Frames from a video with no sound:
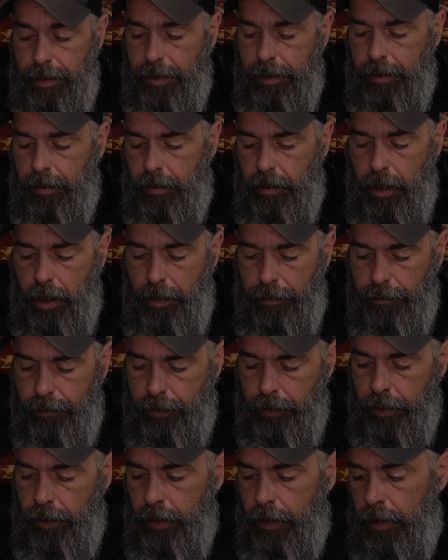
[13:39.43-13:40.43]

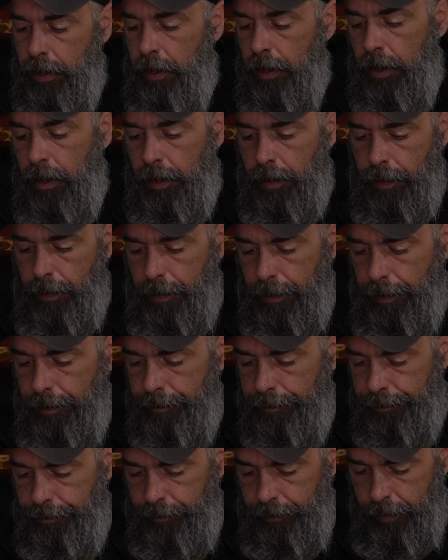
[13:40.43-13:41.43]
gloves. All right,
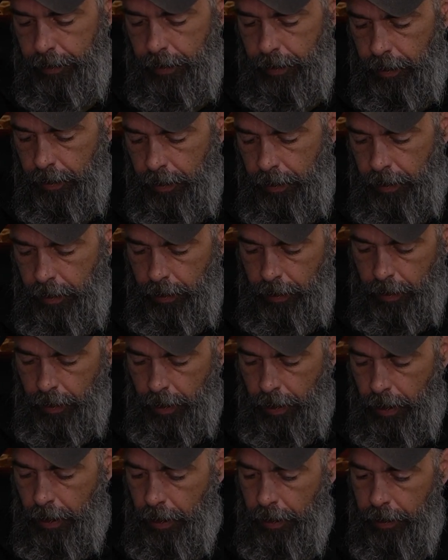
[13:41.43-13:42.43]

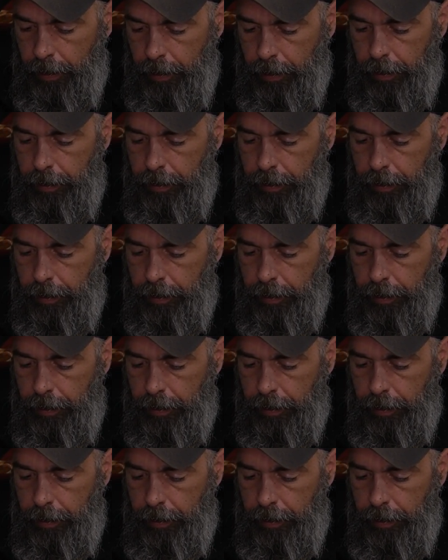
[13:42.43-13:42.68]
and